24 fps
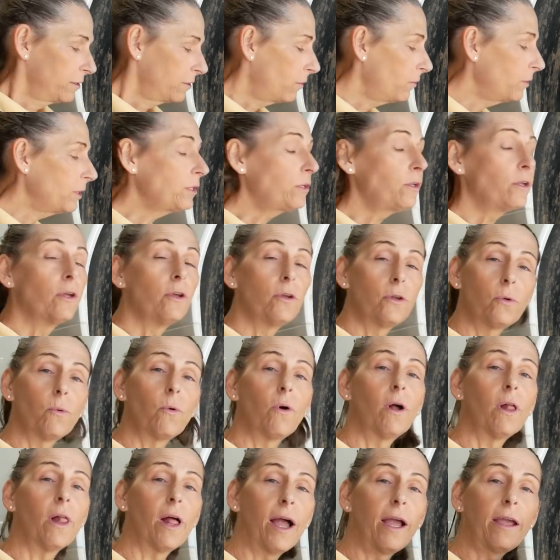So as
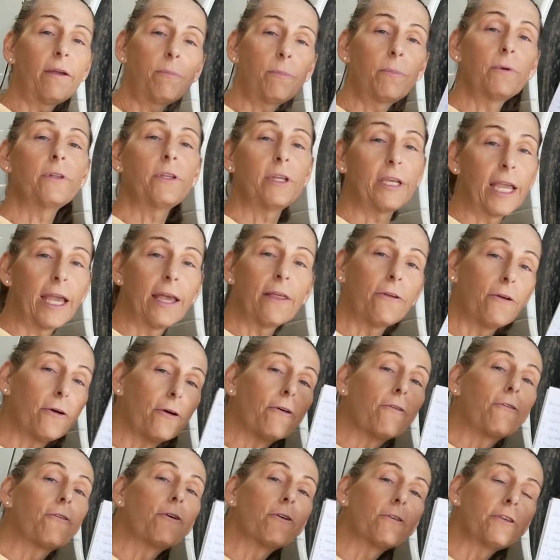usual, I've put
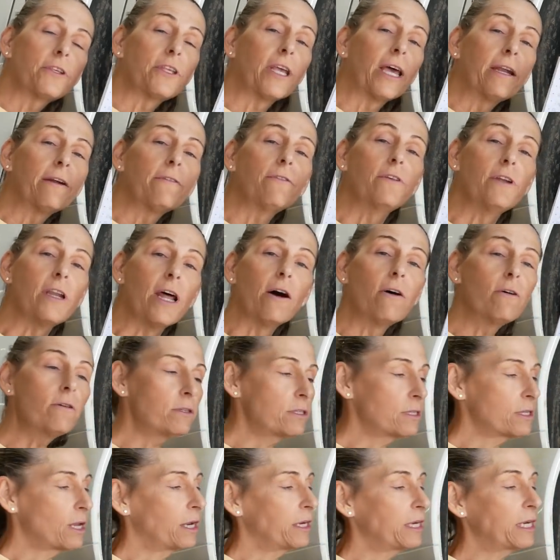together a full set of
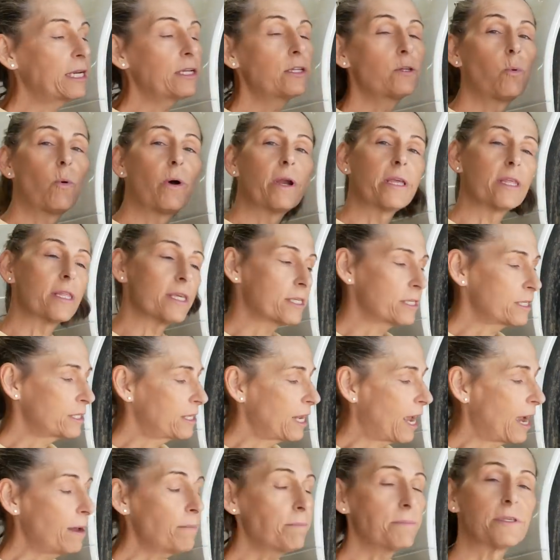notes on each one of the
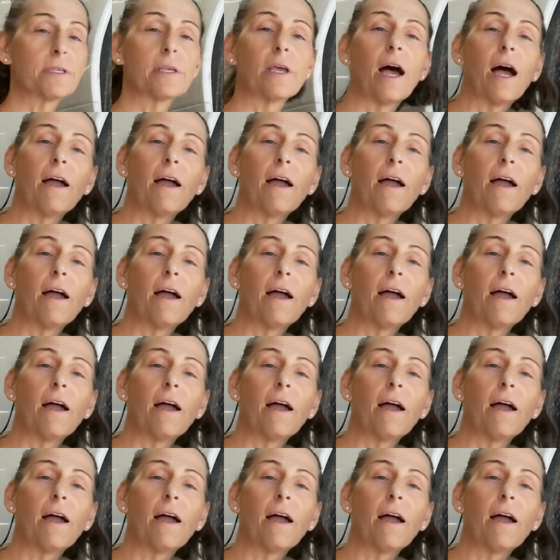steps.